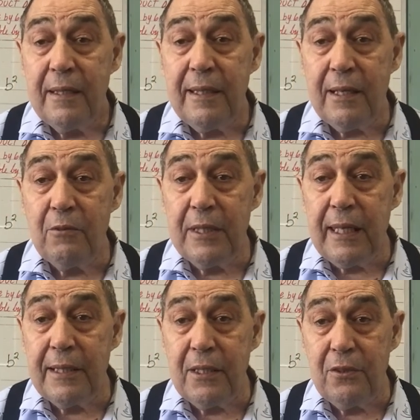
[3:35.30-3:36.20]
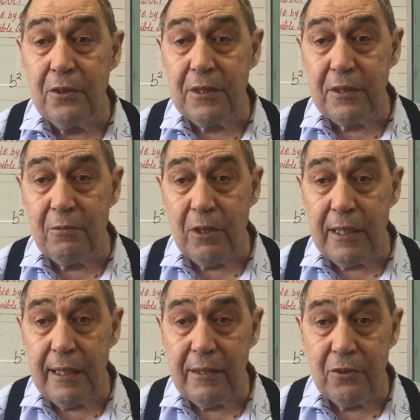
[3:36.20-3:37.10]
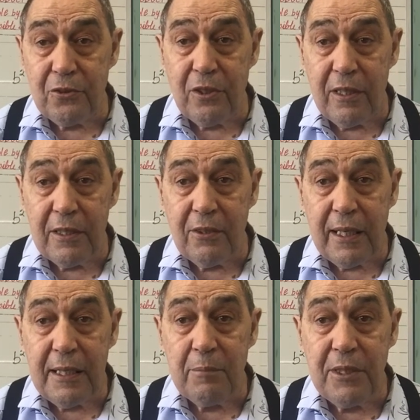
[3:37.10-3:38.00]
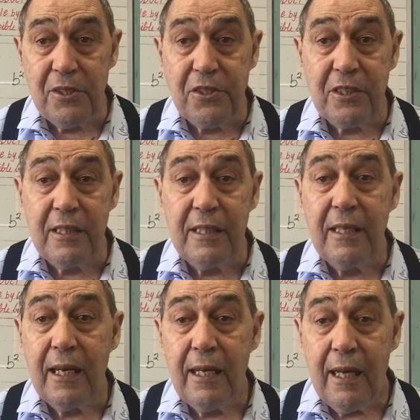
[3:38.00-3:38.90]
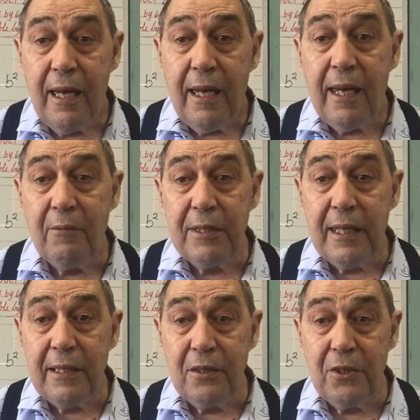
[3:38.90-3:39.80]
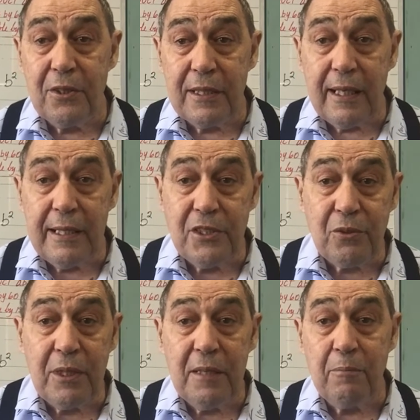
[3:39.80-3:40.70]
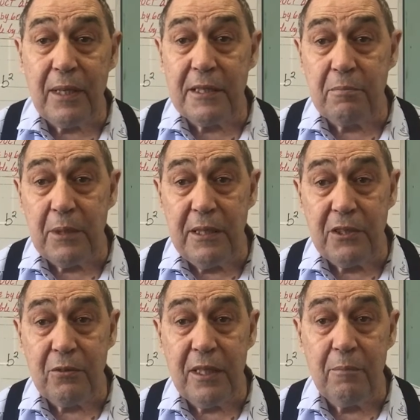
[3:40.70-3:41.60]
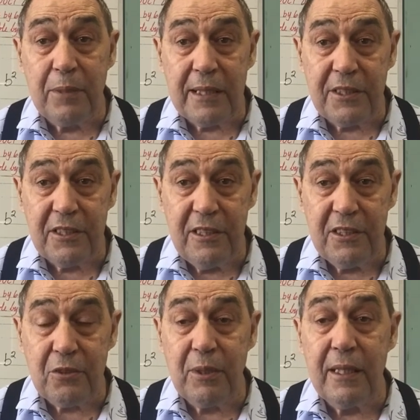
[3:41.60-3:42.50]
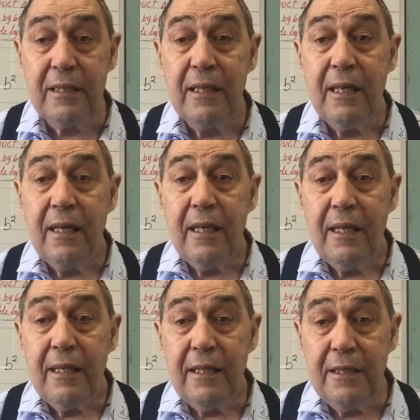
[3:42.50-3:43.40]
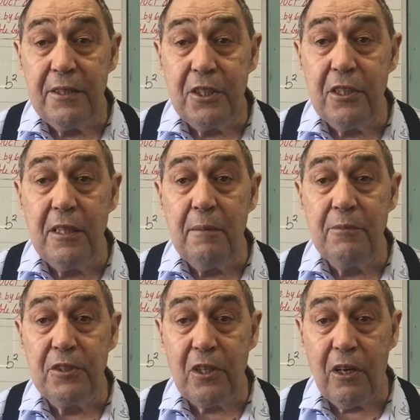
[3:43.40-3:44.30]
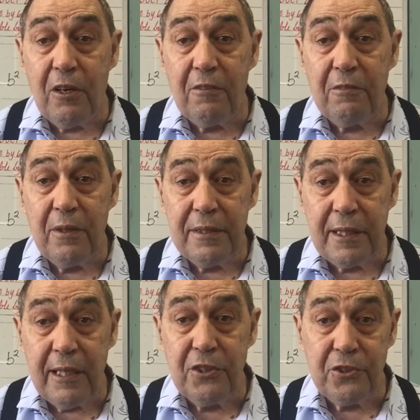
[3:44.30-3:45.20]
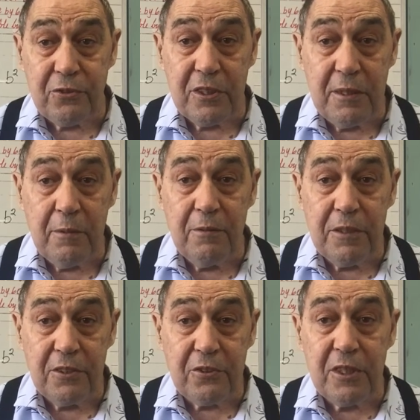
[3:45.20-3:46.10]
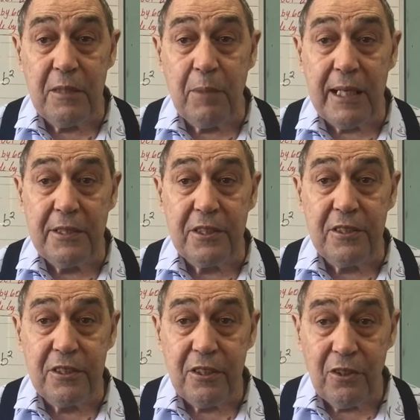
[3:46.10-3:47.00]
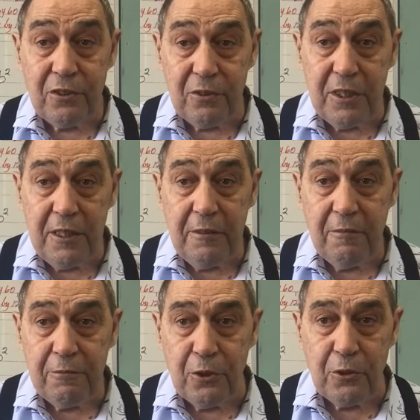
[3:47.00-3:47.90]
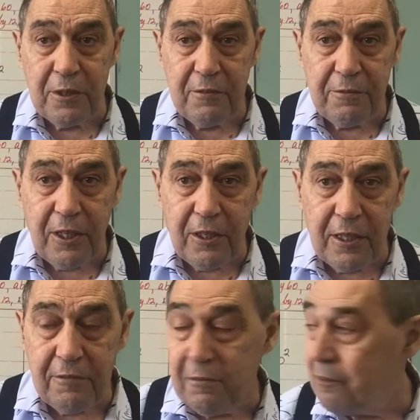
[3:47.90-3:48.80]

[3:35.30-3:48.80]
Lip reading: Now we're going to look at the right-angled triangle ABC, and we're going to look at a squared plus b squared plus c squared in terms of those the three bases, 3, 4 and 5.